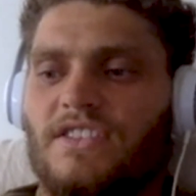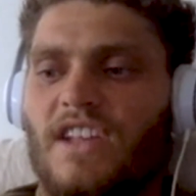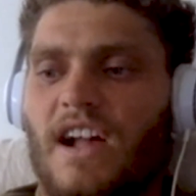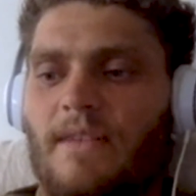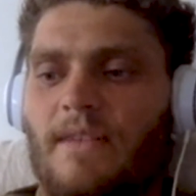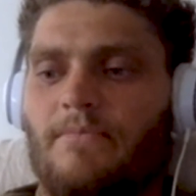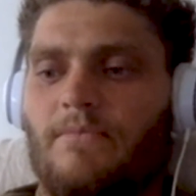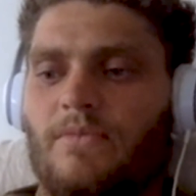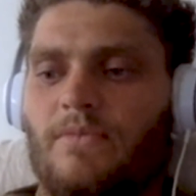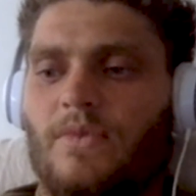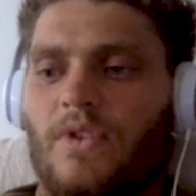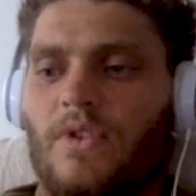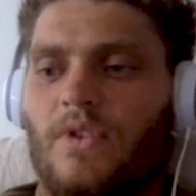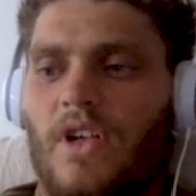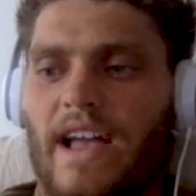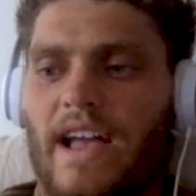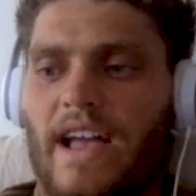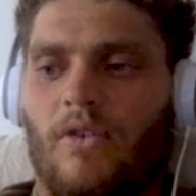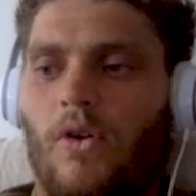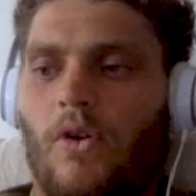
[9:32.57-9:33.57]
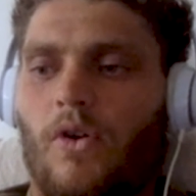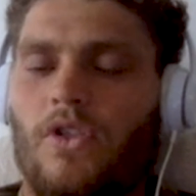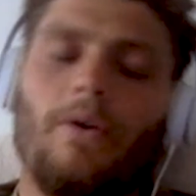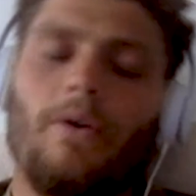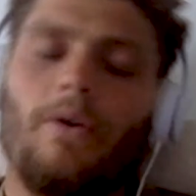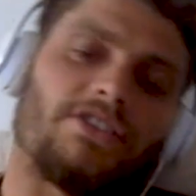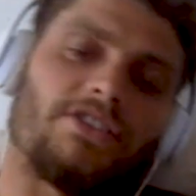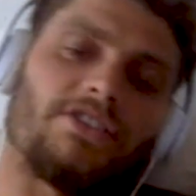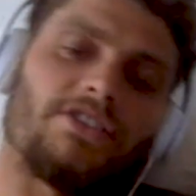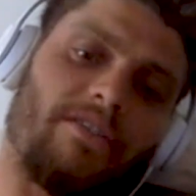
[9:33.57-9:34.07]
Some, like
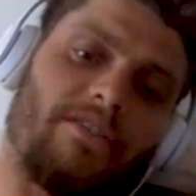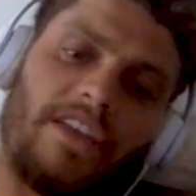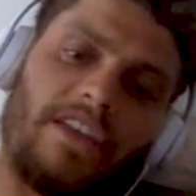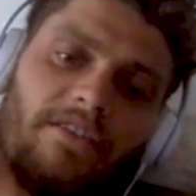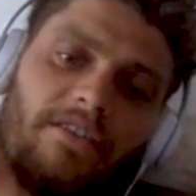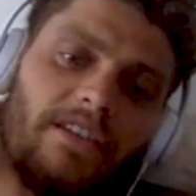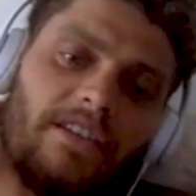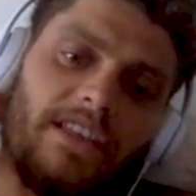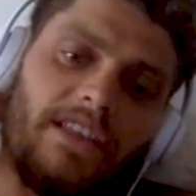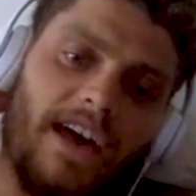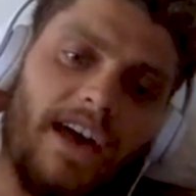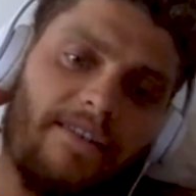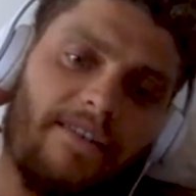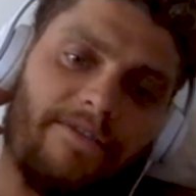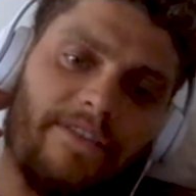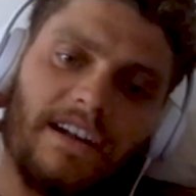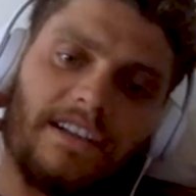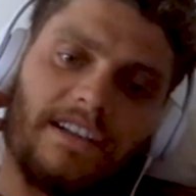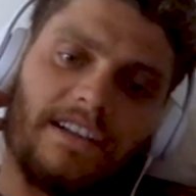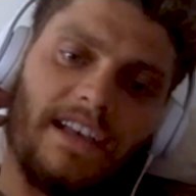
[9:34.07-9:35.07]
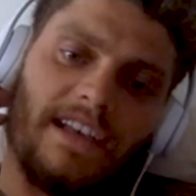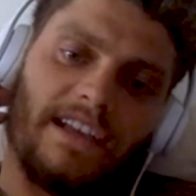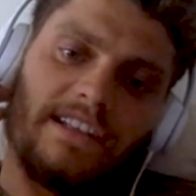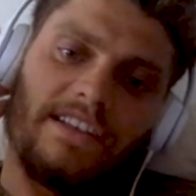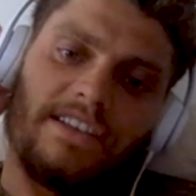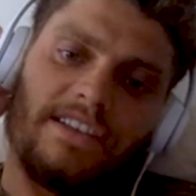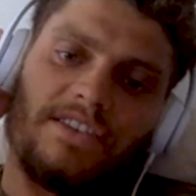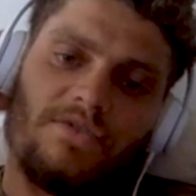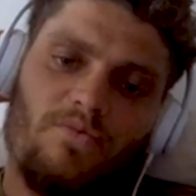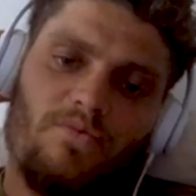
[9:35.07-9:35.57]
all the ones over there were that fucked,
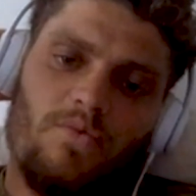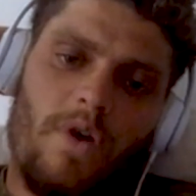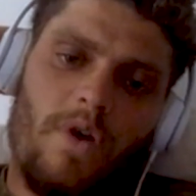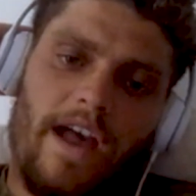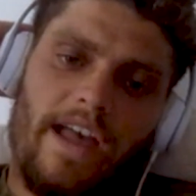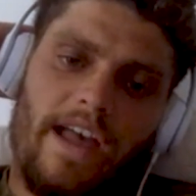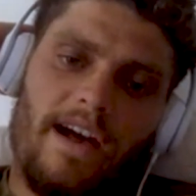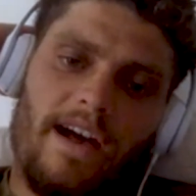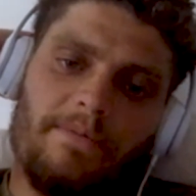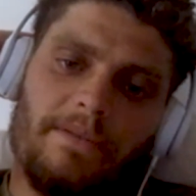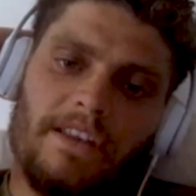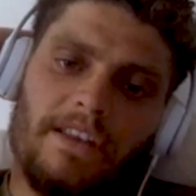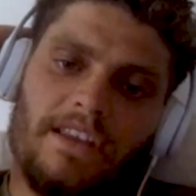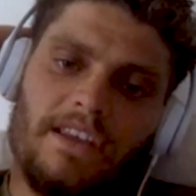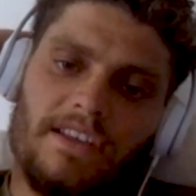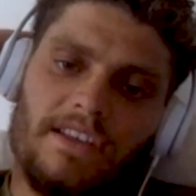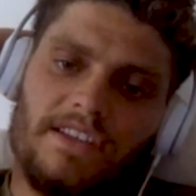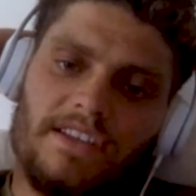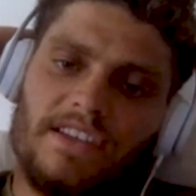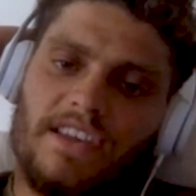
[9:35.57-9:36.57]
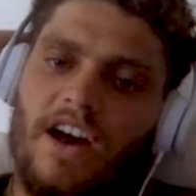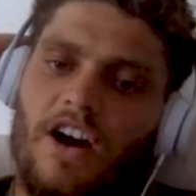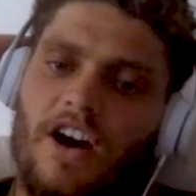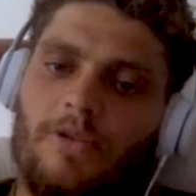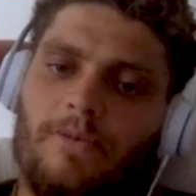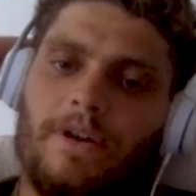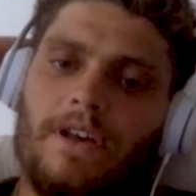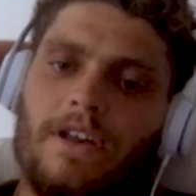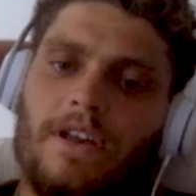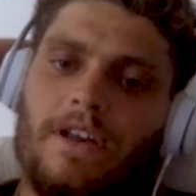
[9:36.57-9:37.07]
like just way up into your
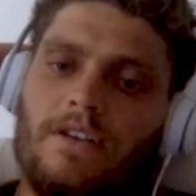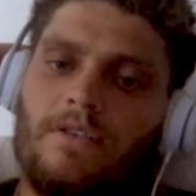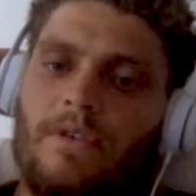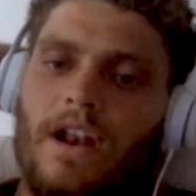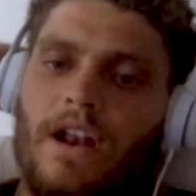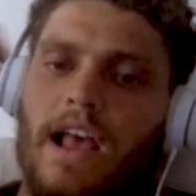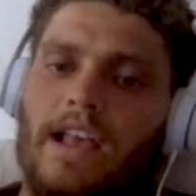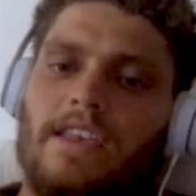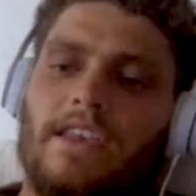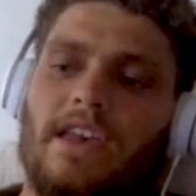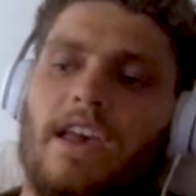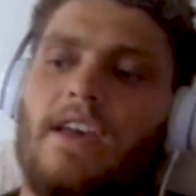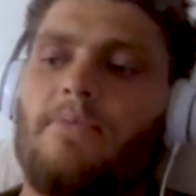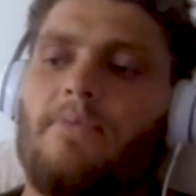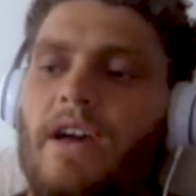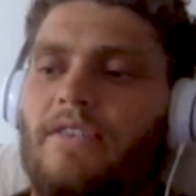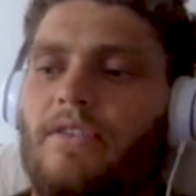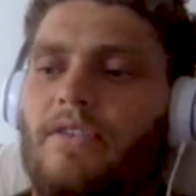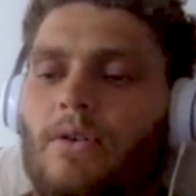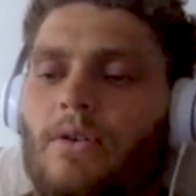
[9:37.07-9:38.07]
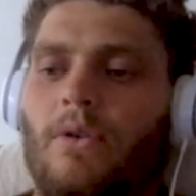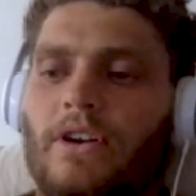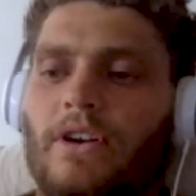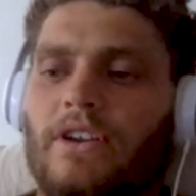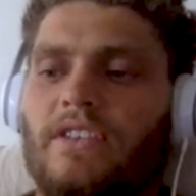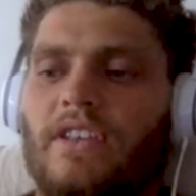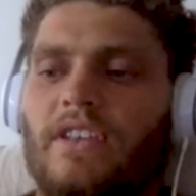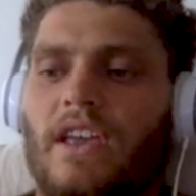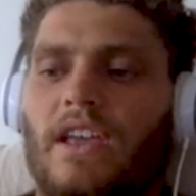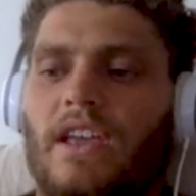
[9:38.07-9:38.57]
skull. But when I came back for
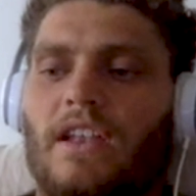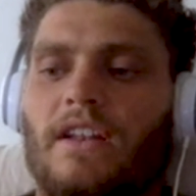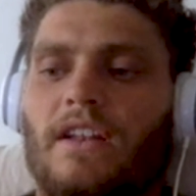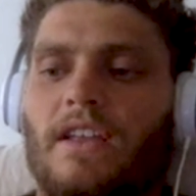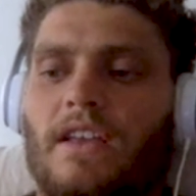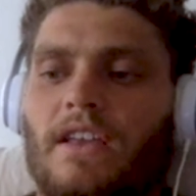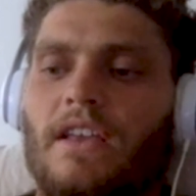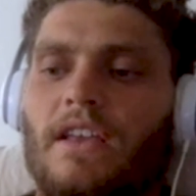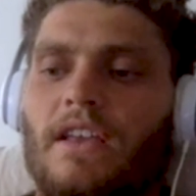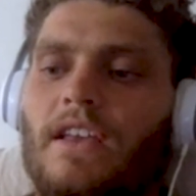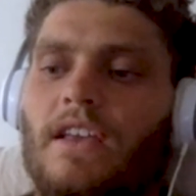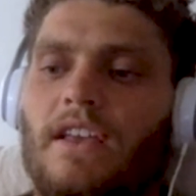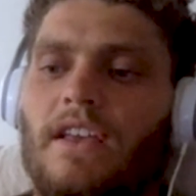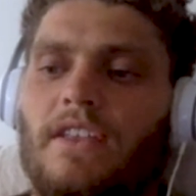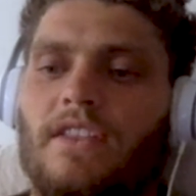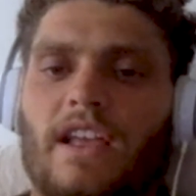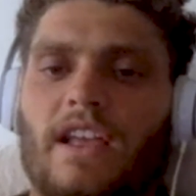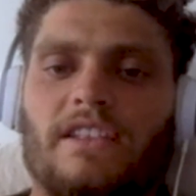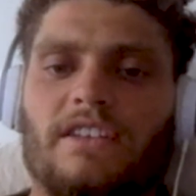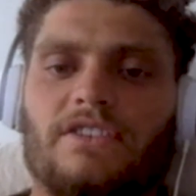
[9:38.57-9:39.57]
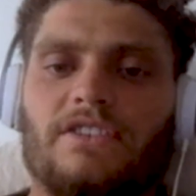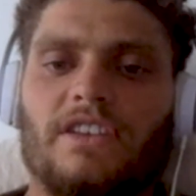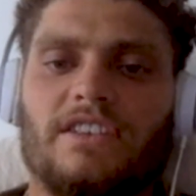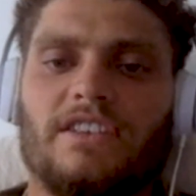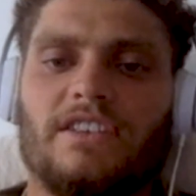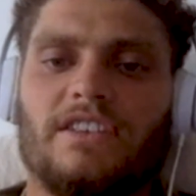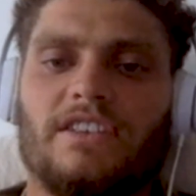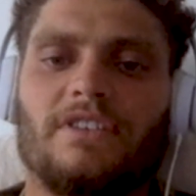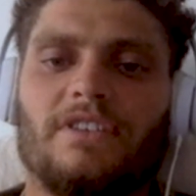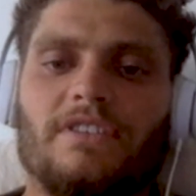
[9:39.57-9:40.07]
quarantine, they
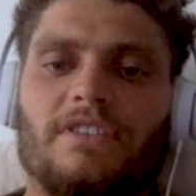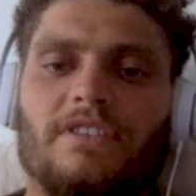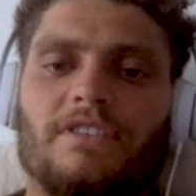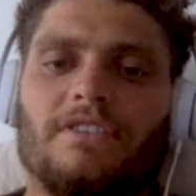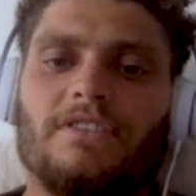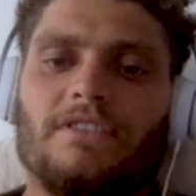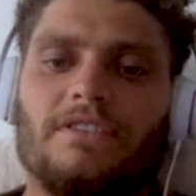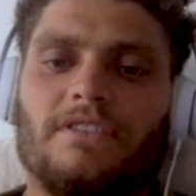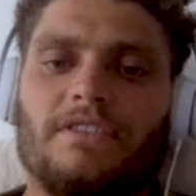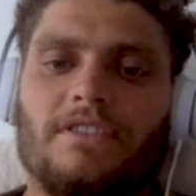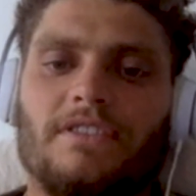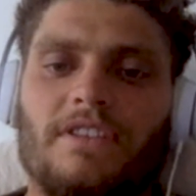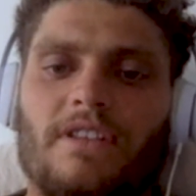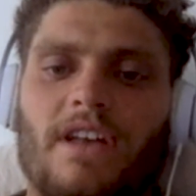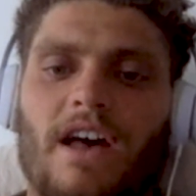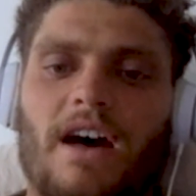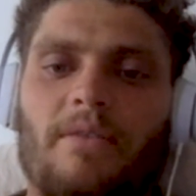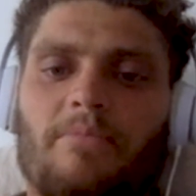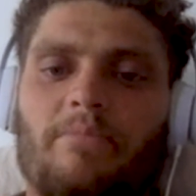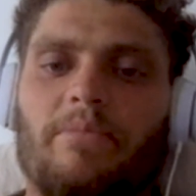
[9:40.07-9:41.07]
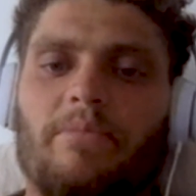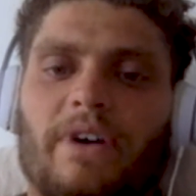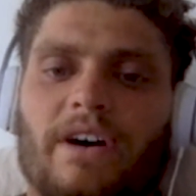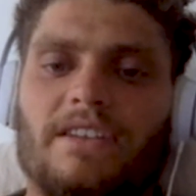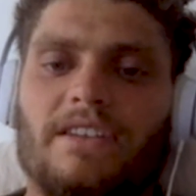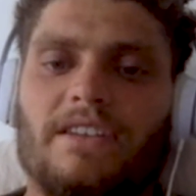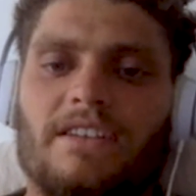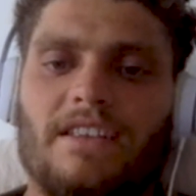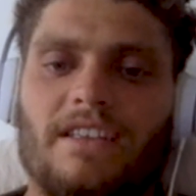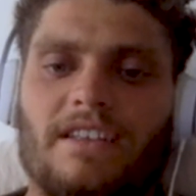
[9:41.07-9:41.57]
literally just put a little
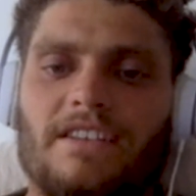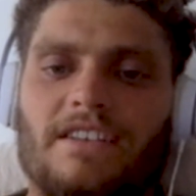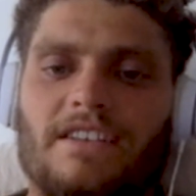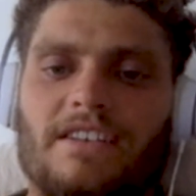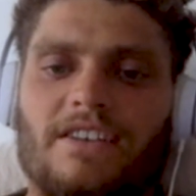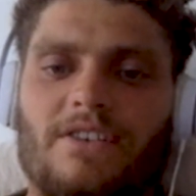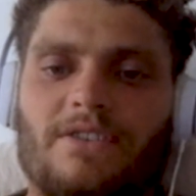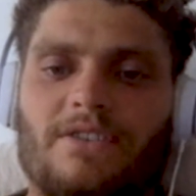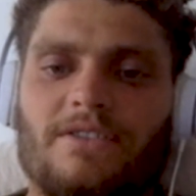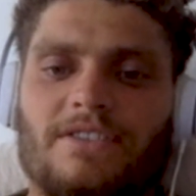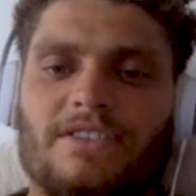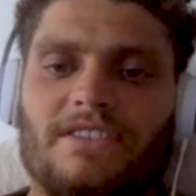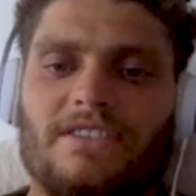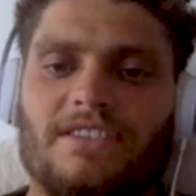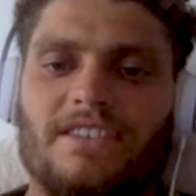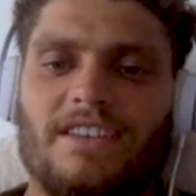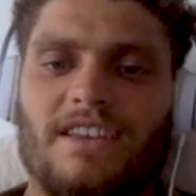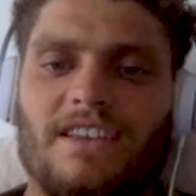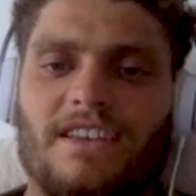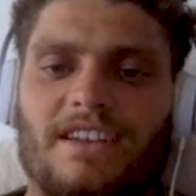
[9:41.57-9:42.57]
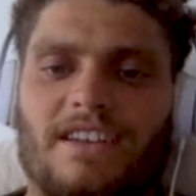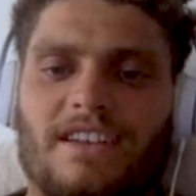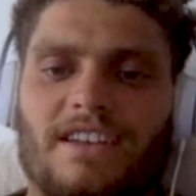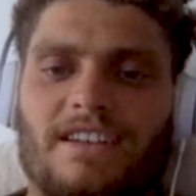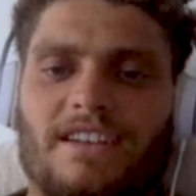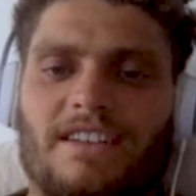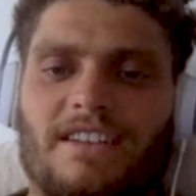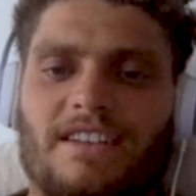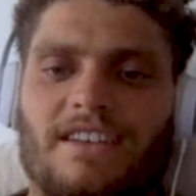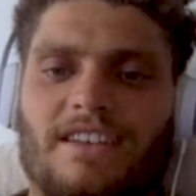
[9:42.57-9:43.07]
bud in your nose, and I
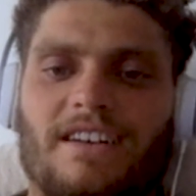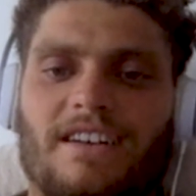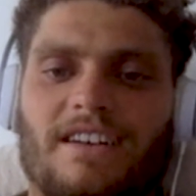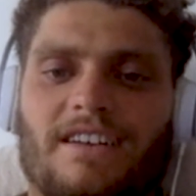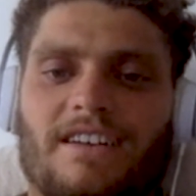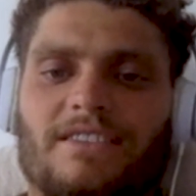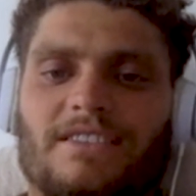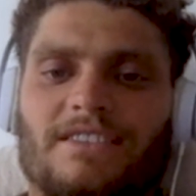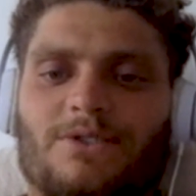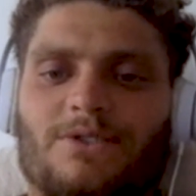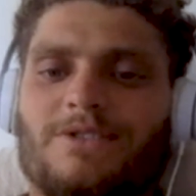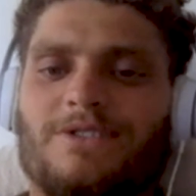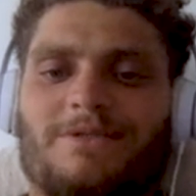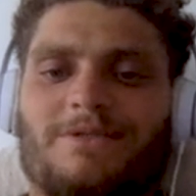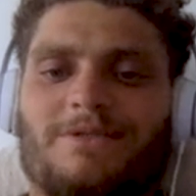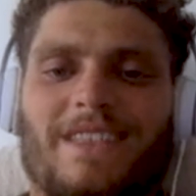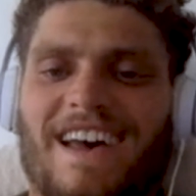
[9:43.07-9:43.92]
was all good with that.